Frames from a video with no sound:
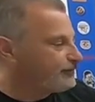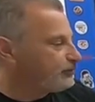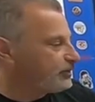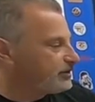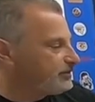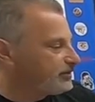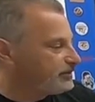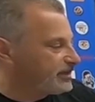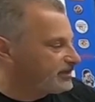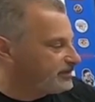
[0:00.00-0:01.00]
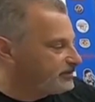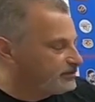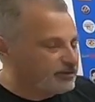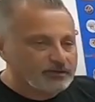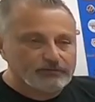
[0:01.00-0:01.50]
if you want to be able to
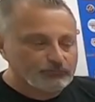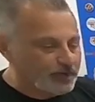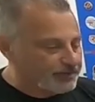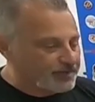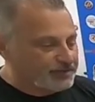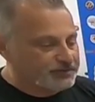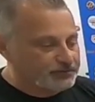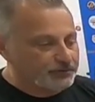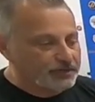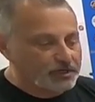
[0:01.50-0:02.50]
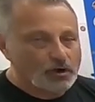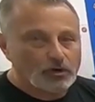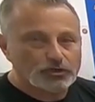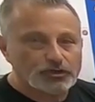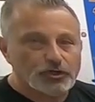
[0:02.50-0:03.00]
you know, run this during a
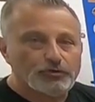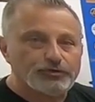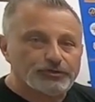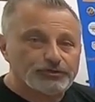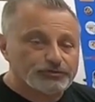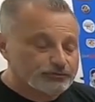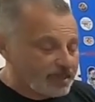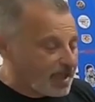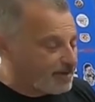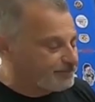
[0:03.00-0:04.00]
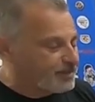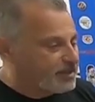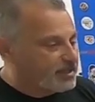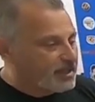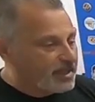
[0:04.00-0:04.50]
car show, you can do that.
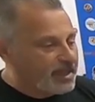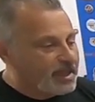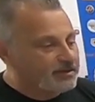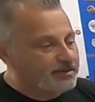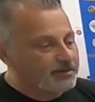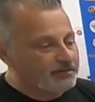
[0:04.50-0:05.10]
And